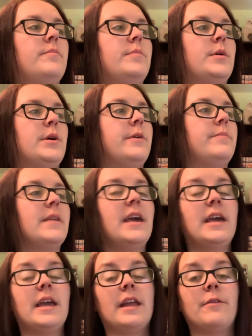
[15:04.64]
But
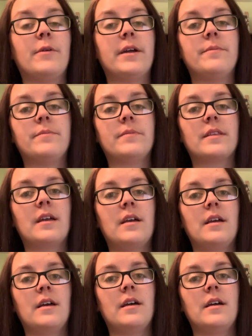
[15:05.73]
anyway,
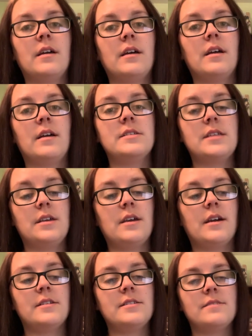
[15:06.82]
see you
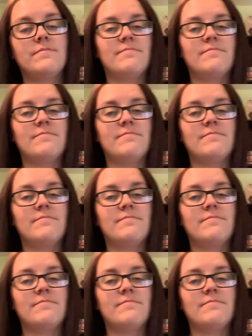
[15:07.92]
guys.